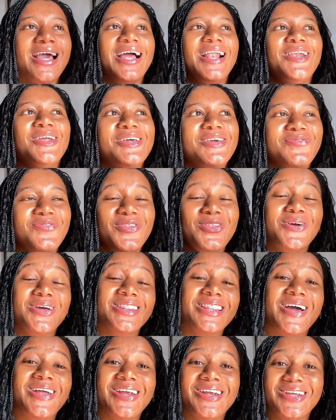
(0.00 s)
Like if you look
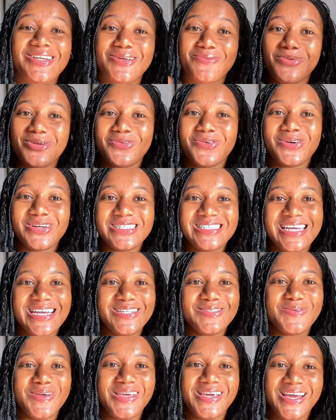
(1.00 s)
down in the table of
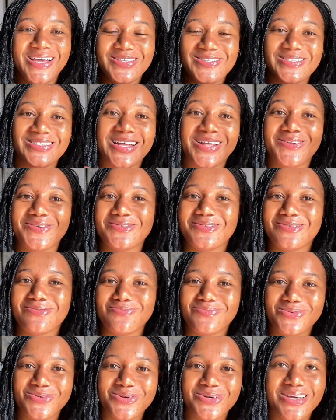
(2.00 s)
contents when you get to download the
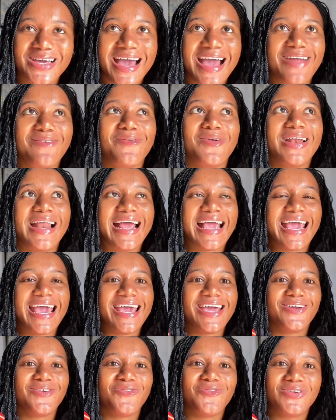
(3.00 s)
book, I wrote like
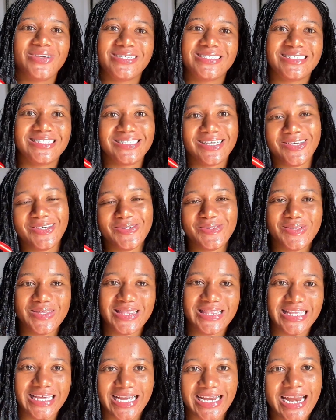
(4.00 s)
every single
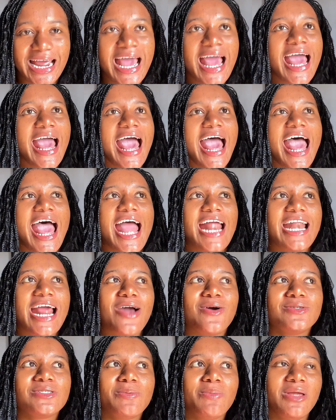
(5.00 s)
thing, and I
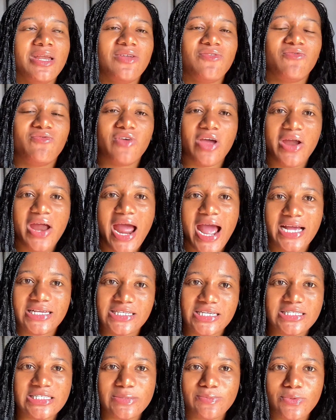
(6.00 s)
also made it very
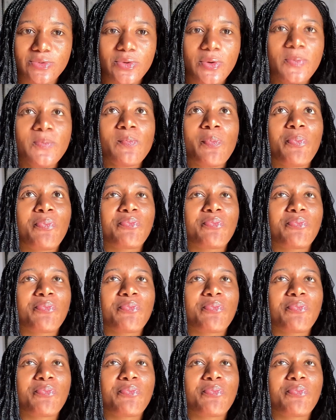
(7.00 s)
accessible.